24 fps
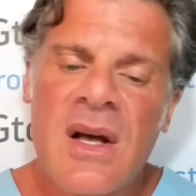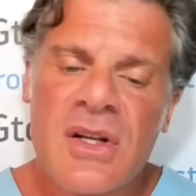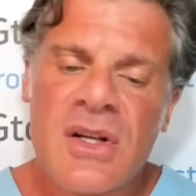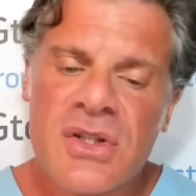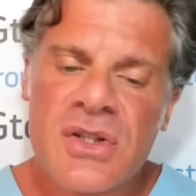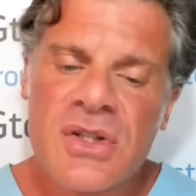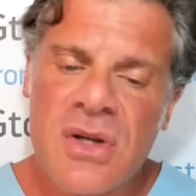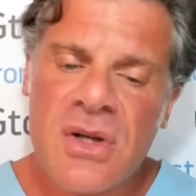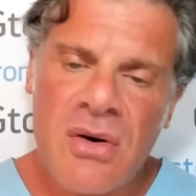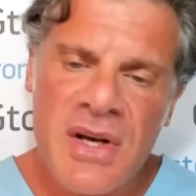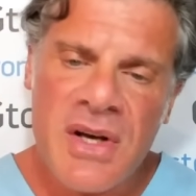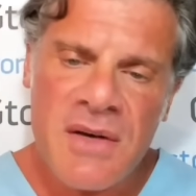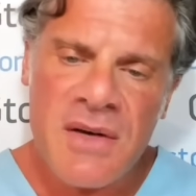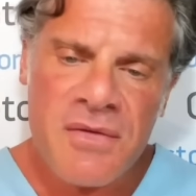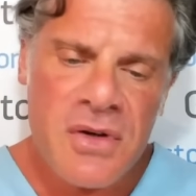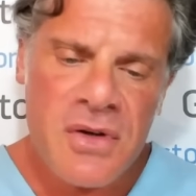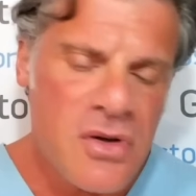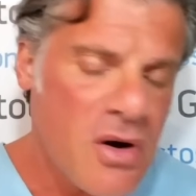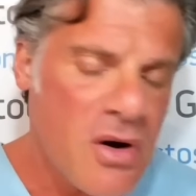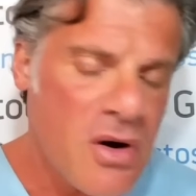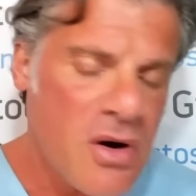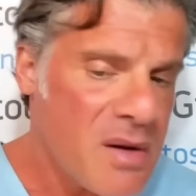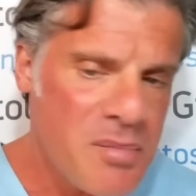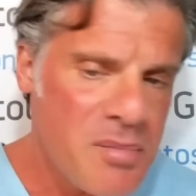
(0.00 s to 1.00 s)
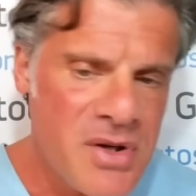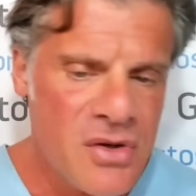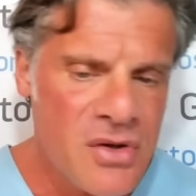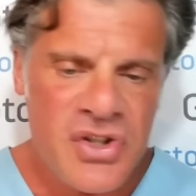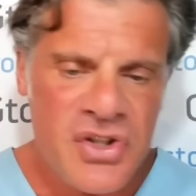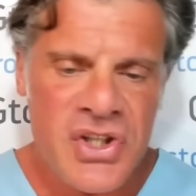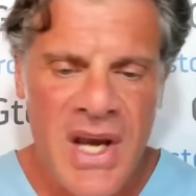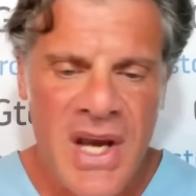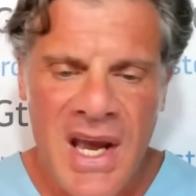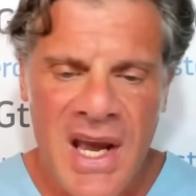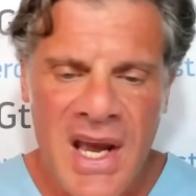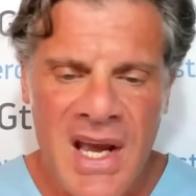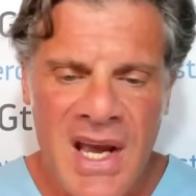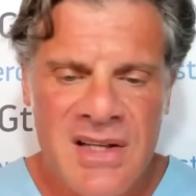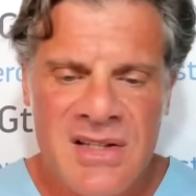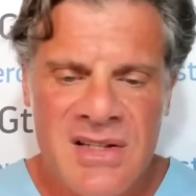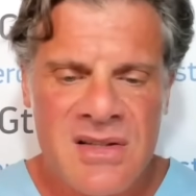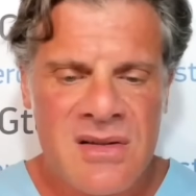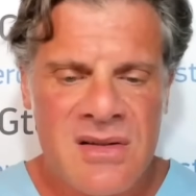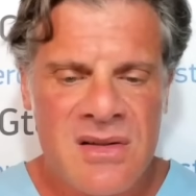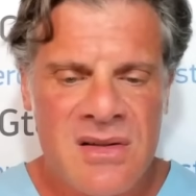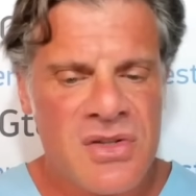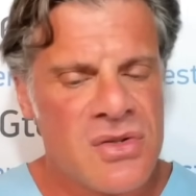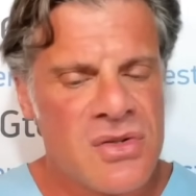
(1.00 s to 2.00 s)
So if you don't abuse GH,
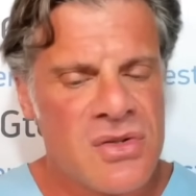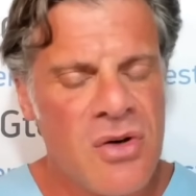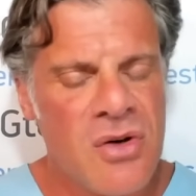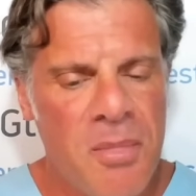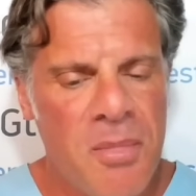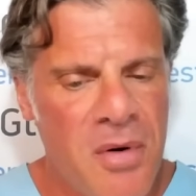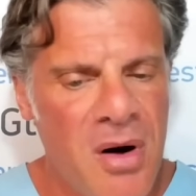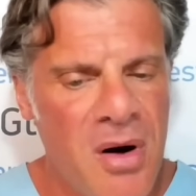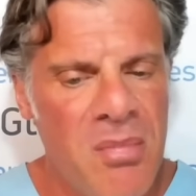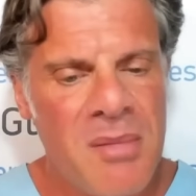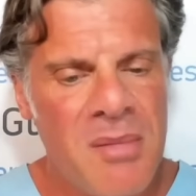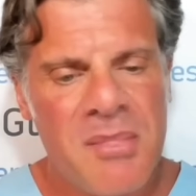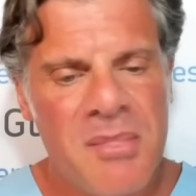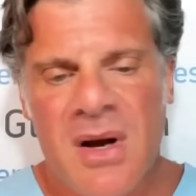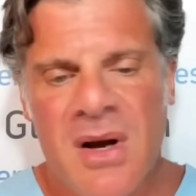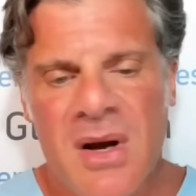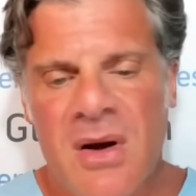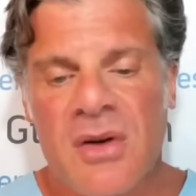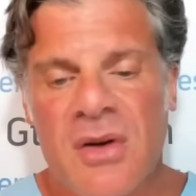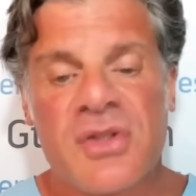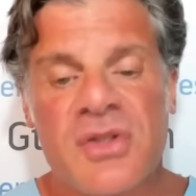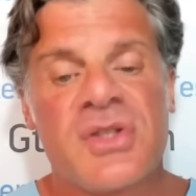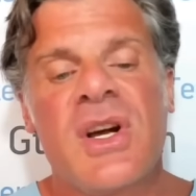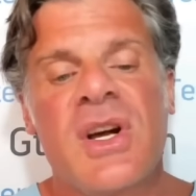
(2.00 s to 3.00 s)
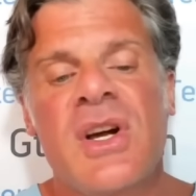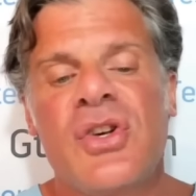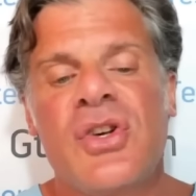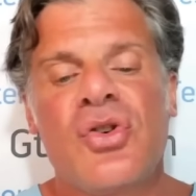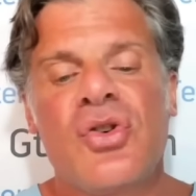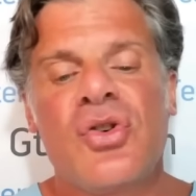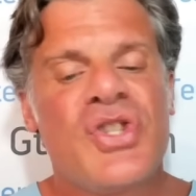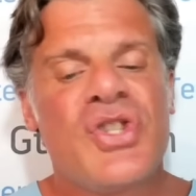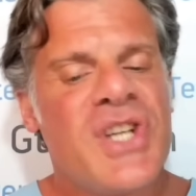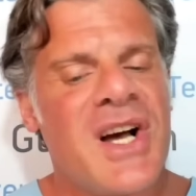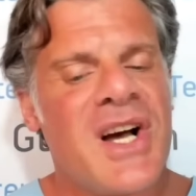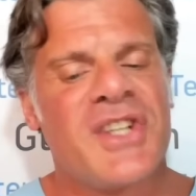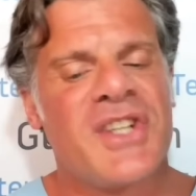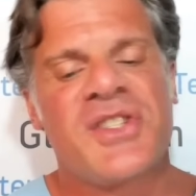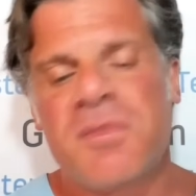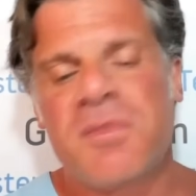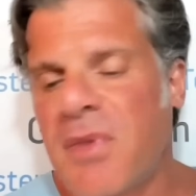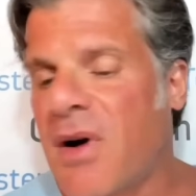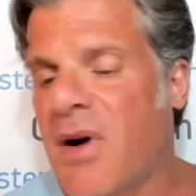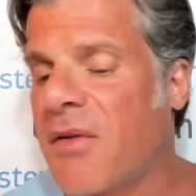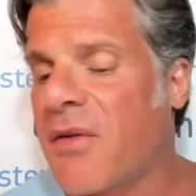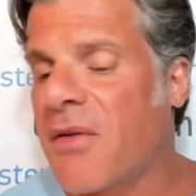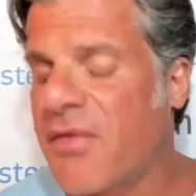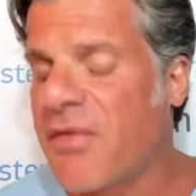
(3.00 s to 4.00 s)
there's no problem because you just
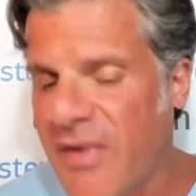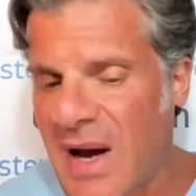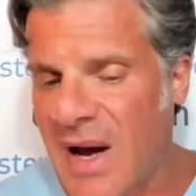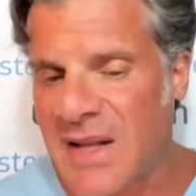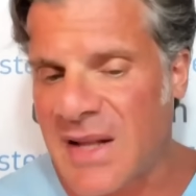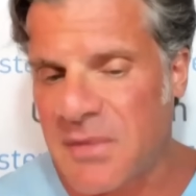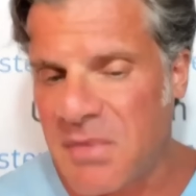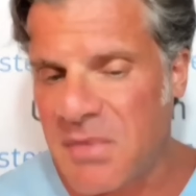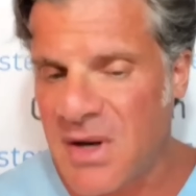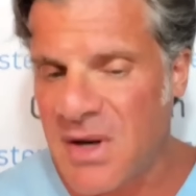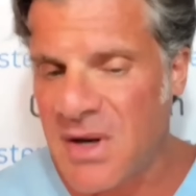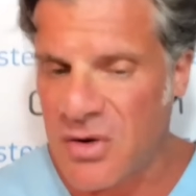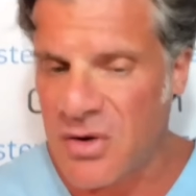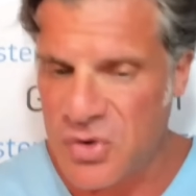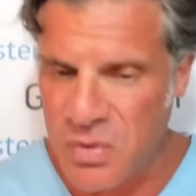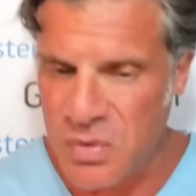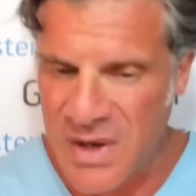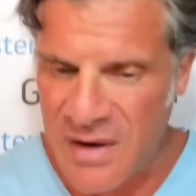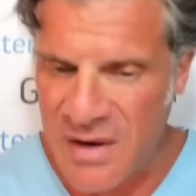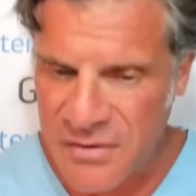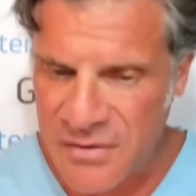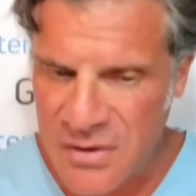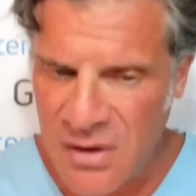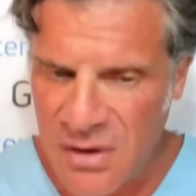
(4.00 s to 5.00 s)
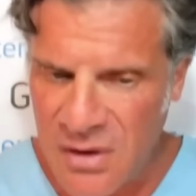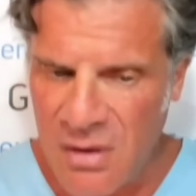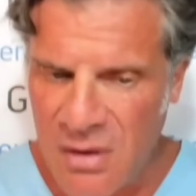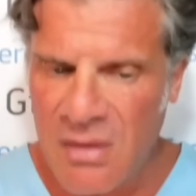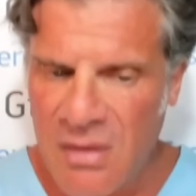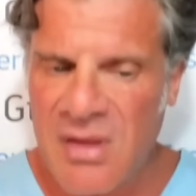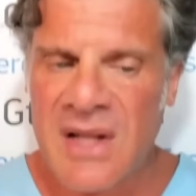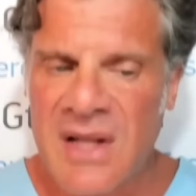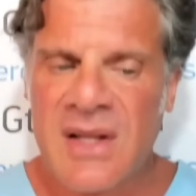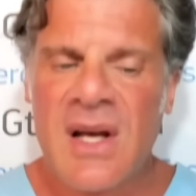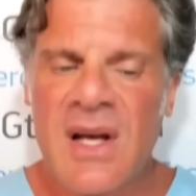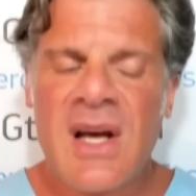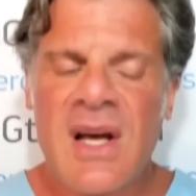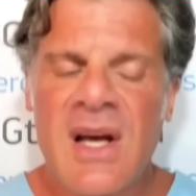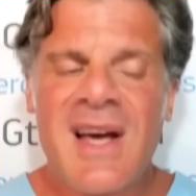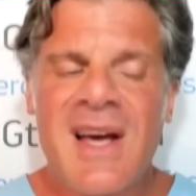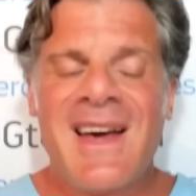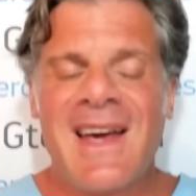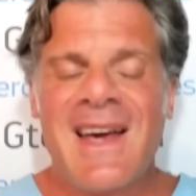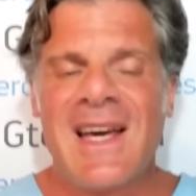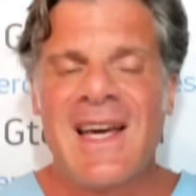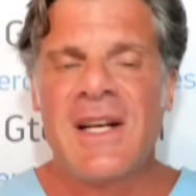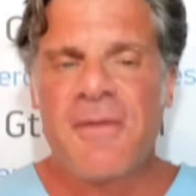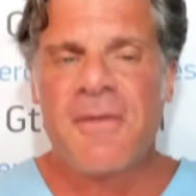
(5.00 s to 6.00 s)
burn fat, because we have to know that
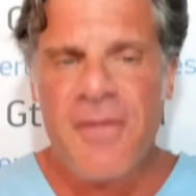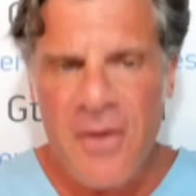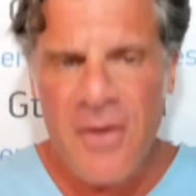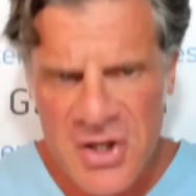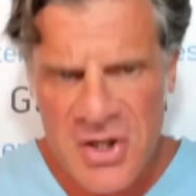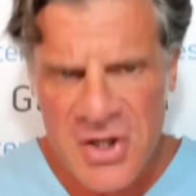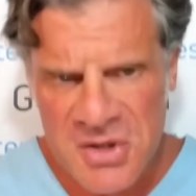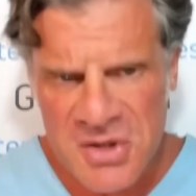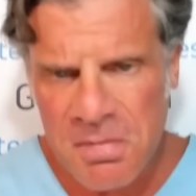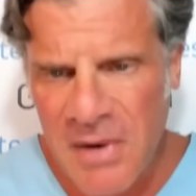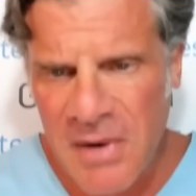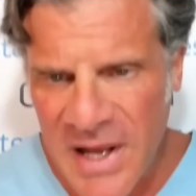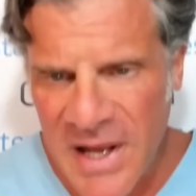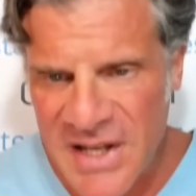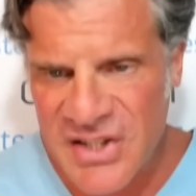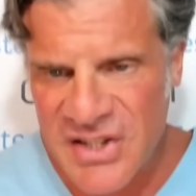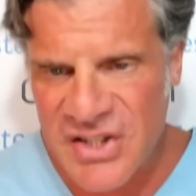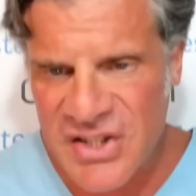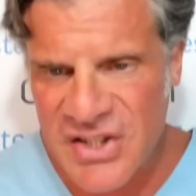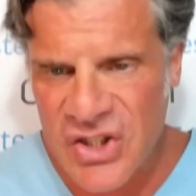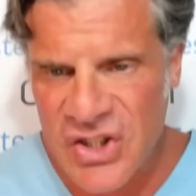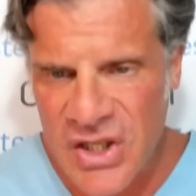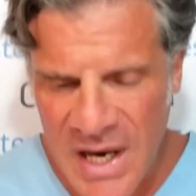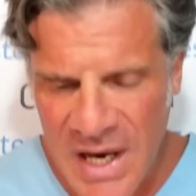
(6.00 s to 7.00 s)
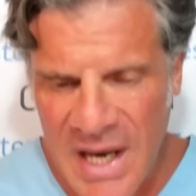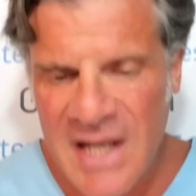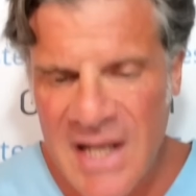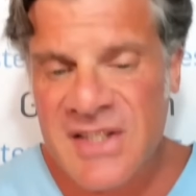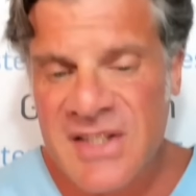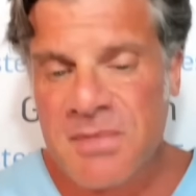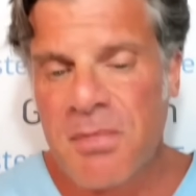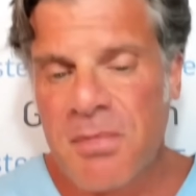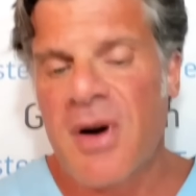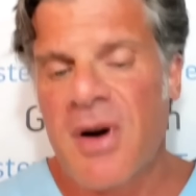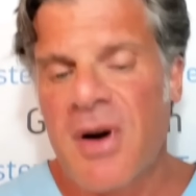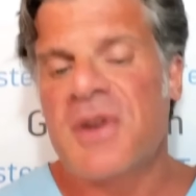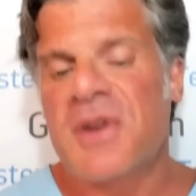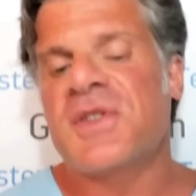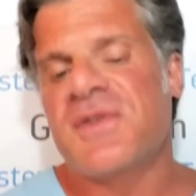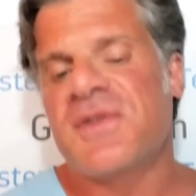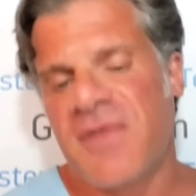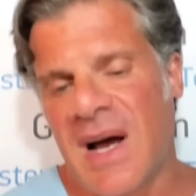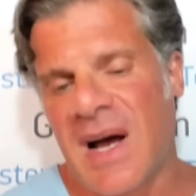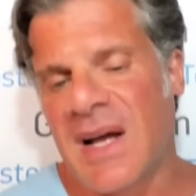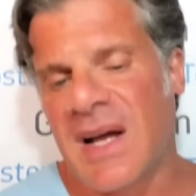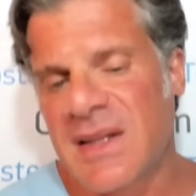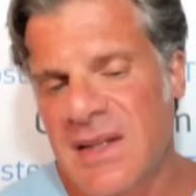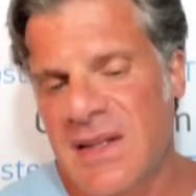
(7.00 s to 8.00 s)
in first place, GH burns
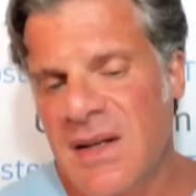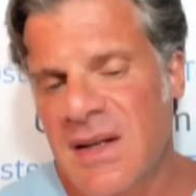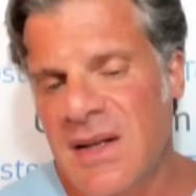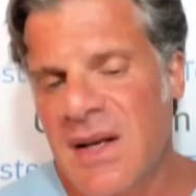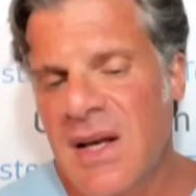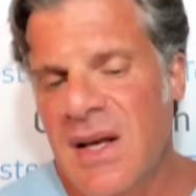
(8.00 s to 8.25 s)
fat.